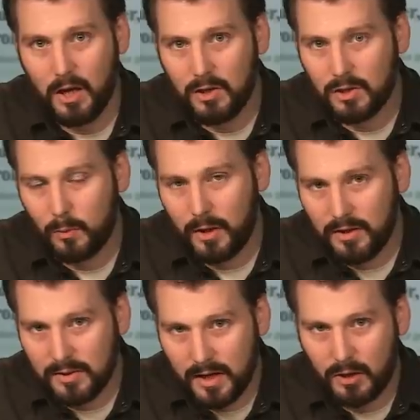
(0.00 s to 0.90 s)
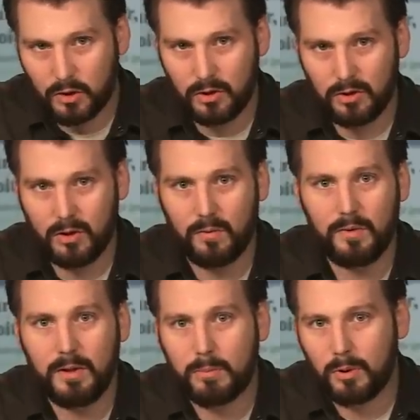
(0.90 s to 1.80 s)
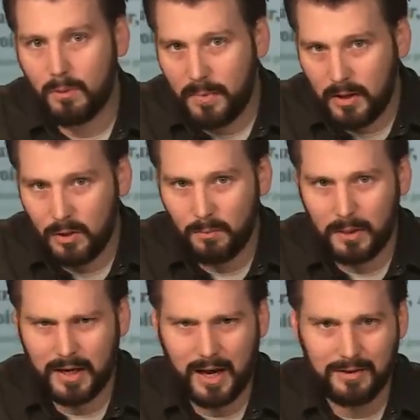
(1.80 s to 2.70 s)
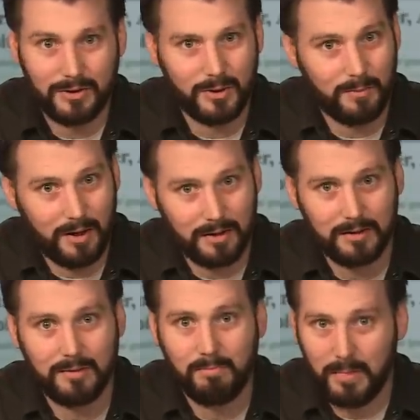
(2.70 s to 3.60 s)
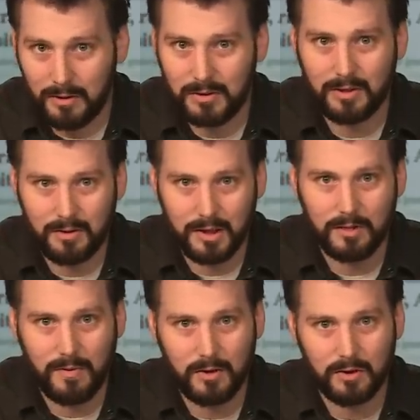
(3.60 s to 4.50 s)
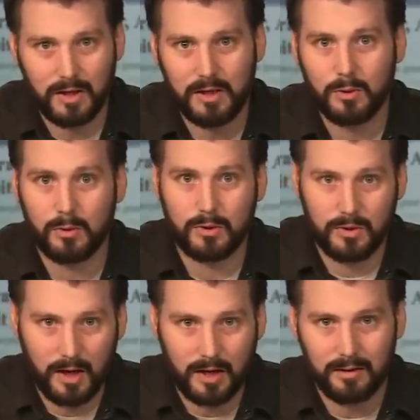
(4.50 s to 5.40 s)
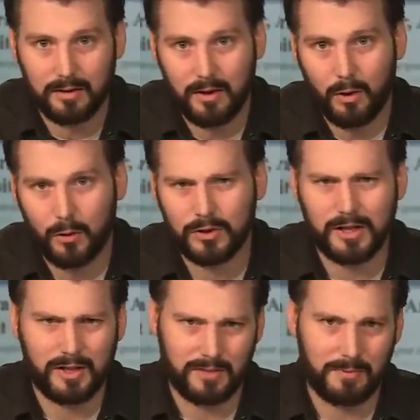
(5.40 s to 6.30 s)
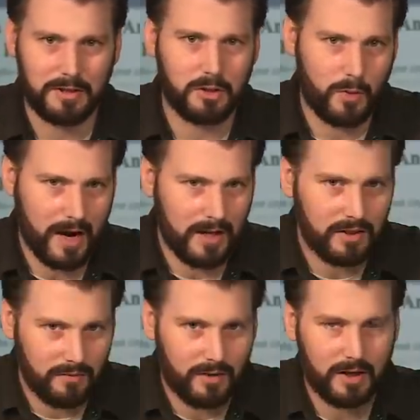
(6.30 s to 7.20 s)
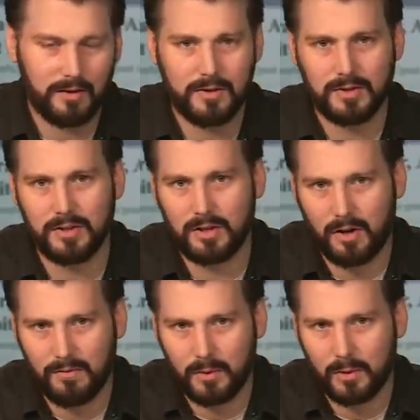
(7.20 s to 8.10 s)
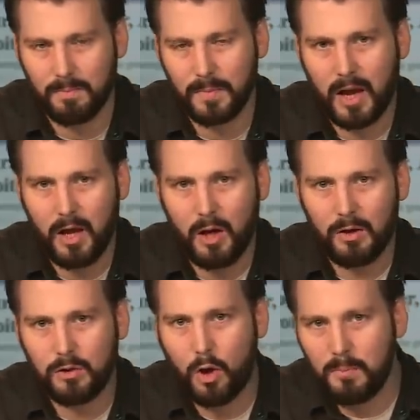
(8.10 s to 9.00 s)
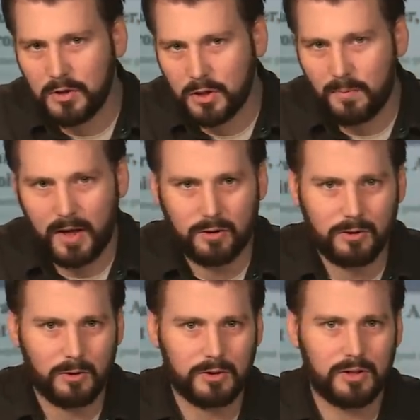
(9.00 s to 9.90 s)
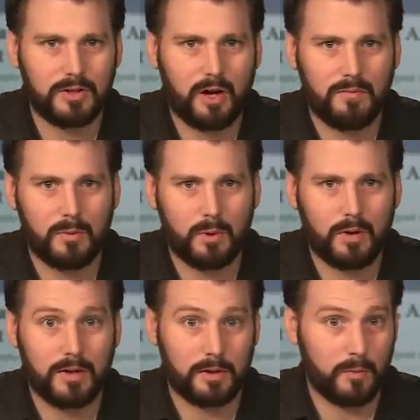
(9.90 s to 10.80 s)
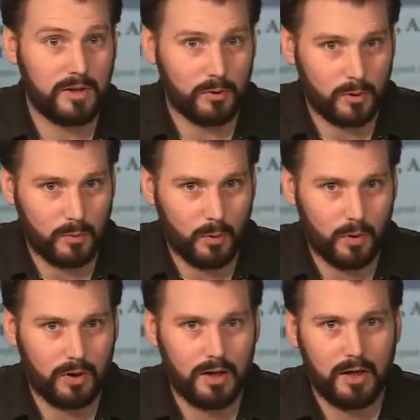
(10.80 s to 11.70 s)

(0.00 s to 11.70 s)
So when a section of liberal opinion began to demand military intervention into Sudan, ostensibly to end the violence in Darfur, Tom Dispatch looked at Darfur as a resource war